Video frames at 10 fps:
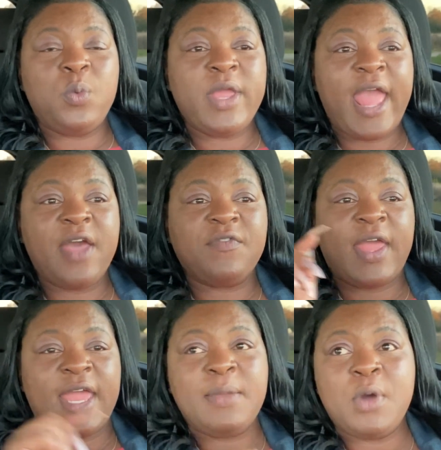we have
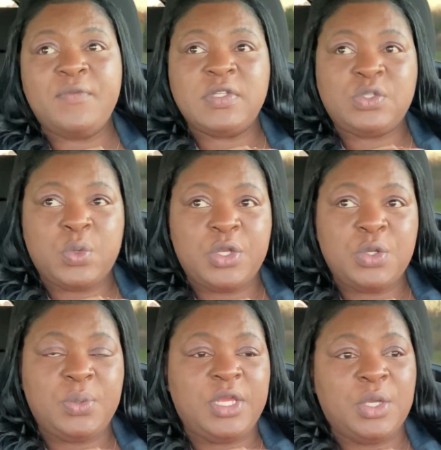came over to a
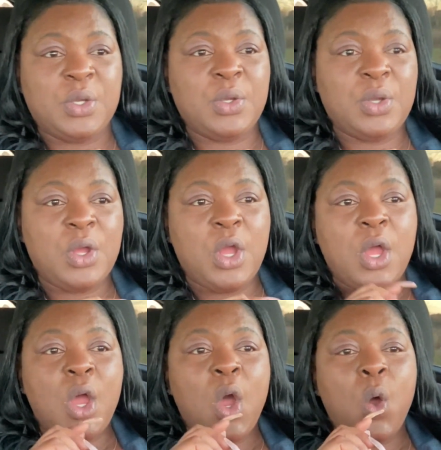new year,
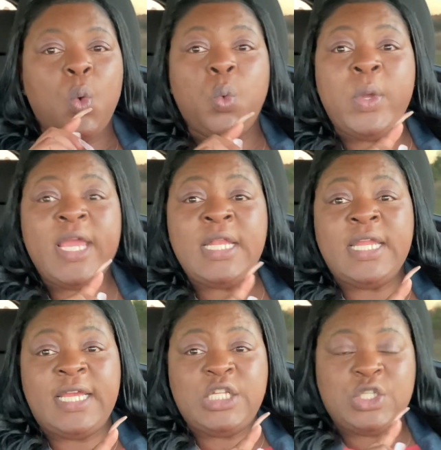we
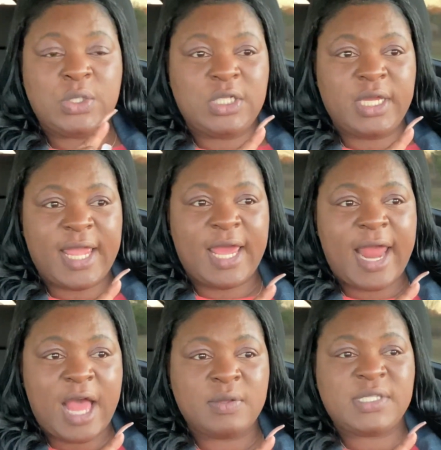need to look at
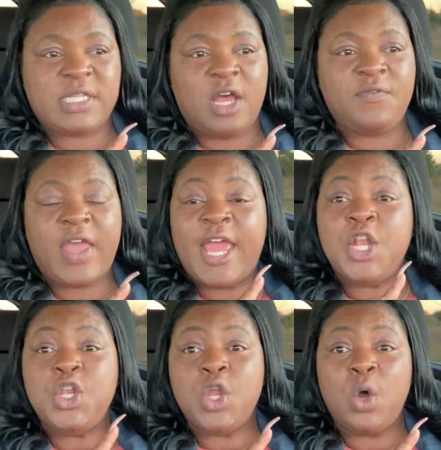ourselves
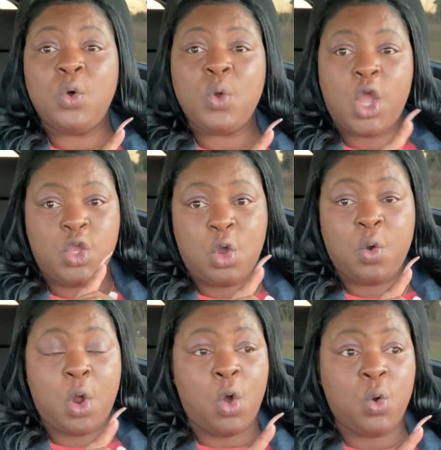and know
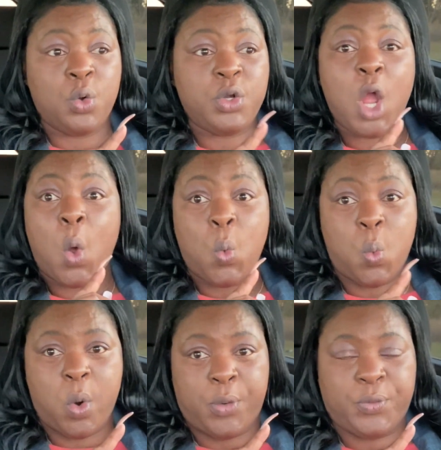your own
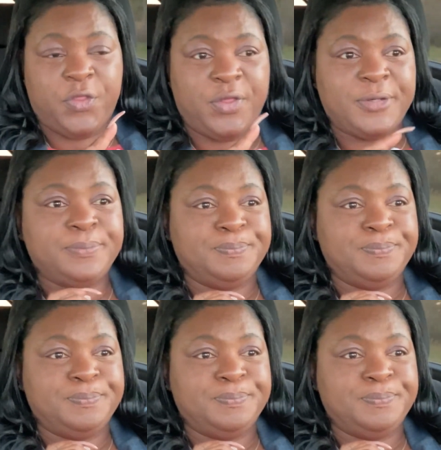worth.